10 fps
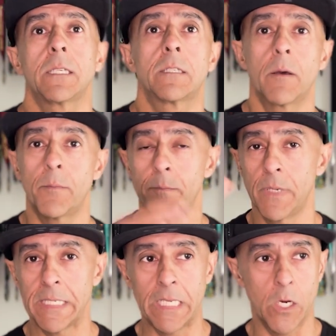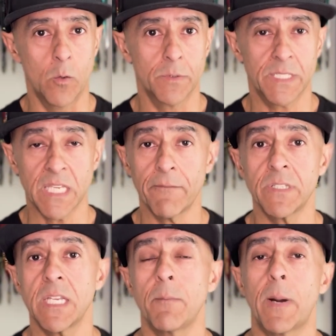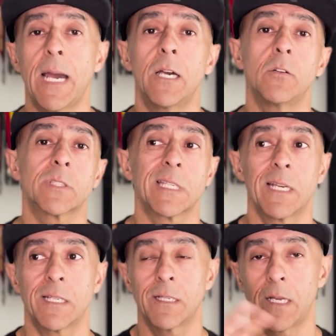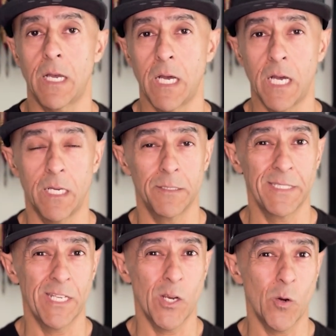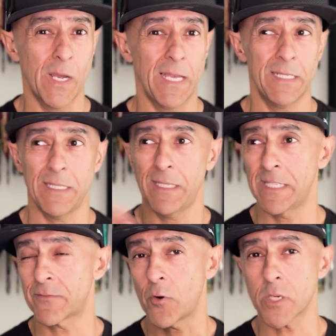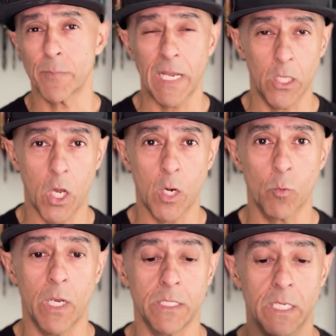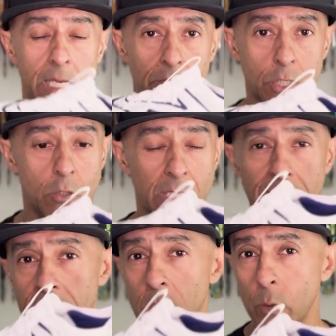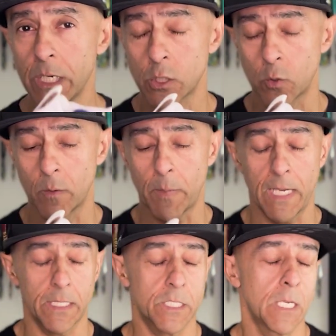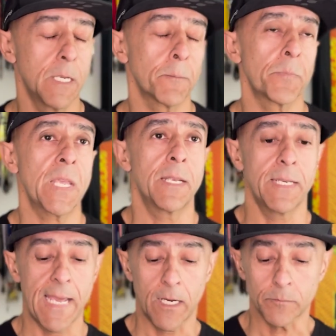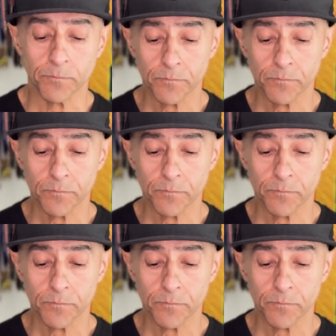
to 17 miles, as far as my long runs in the shoes. I didn't do any short mileage. Now,